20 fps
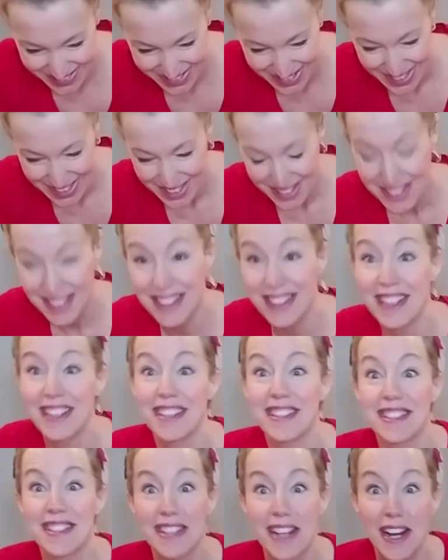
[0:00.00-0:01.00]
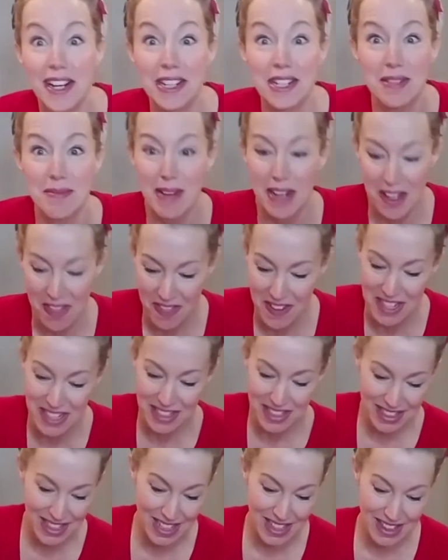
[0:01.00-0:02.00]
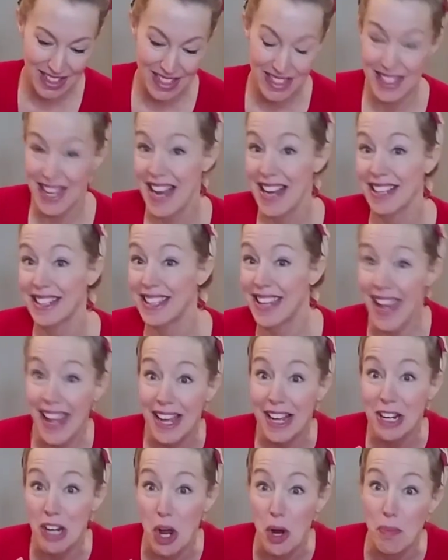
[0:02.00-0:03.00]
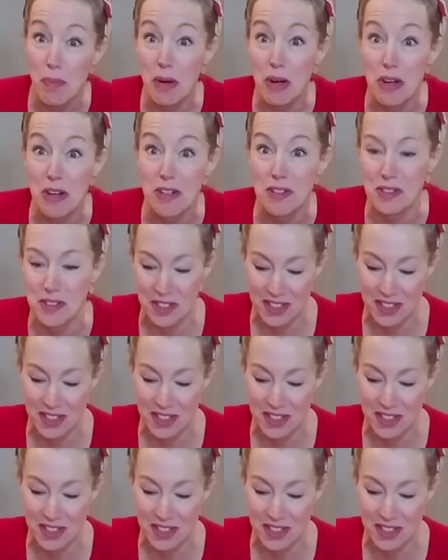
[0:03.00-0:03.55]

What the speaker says: you get excited about things like this. And can openers.